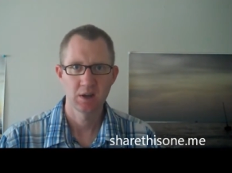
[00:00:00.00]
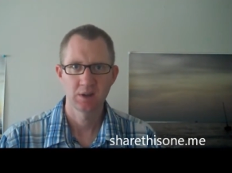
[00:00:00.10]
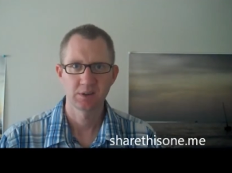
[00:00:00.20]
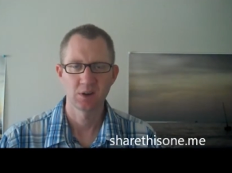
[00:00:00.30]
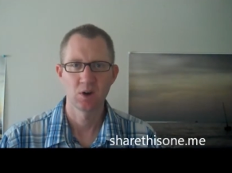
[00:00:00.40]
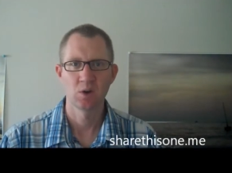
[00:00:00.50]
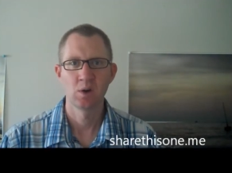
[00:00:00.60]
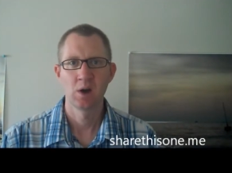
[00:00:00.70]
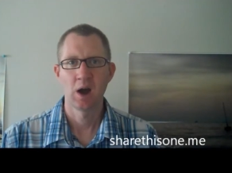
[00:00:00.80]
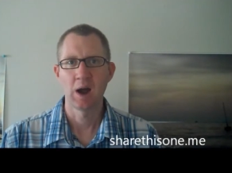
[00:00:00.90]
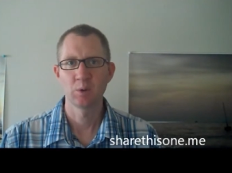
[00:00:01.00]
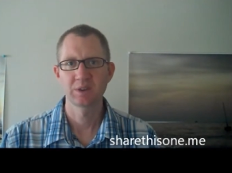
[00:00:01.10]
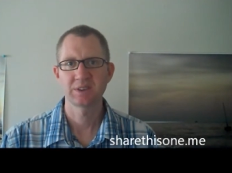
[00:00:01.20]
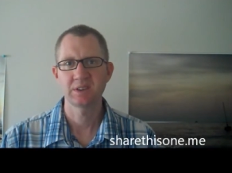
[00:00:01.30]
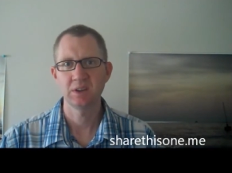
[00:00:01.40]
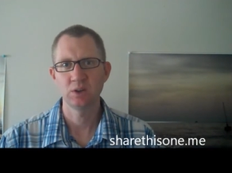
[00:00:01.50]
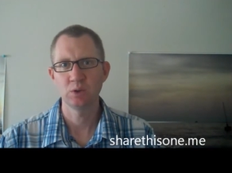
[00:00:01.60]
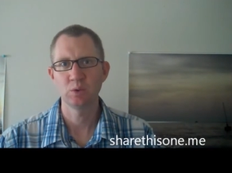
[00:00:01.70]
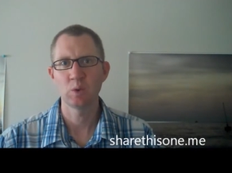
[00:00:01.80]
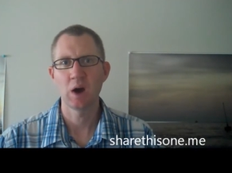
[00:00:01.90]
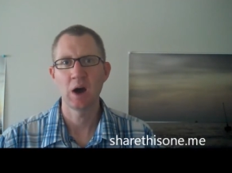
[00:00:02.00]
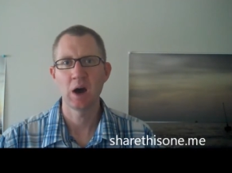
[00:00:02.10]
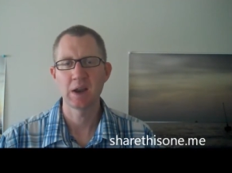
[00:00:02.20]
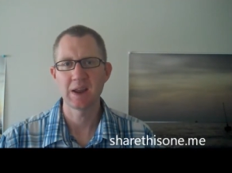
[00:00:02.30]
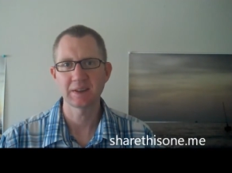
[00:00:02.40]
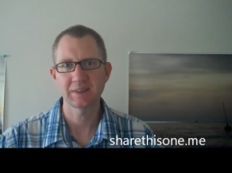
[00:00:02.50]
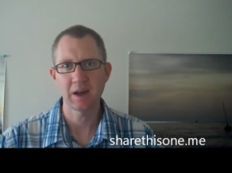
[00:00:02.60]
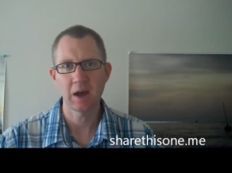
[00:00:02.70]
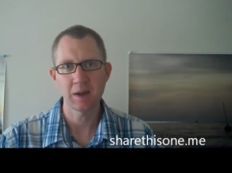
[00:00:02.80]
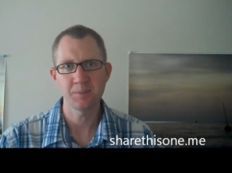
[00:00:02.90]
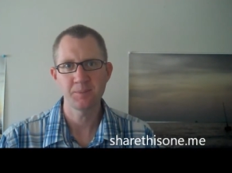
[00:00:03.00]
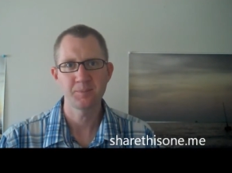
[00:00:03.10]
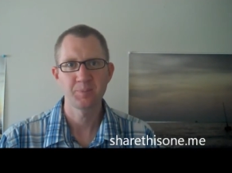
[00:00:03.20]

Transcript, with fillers: So I will see you next time.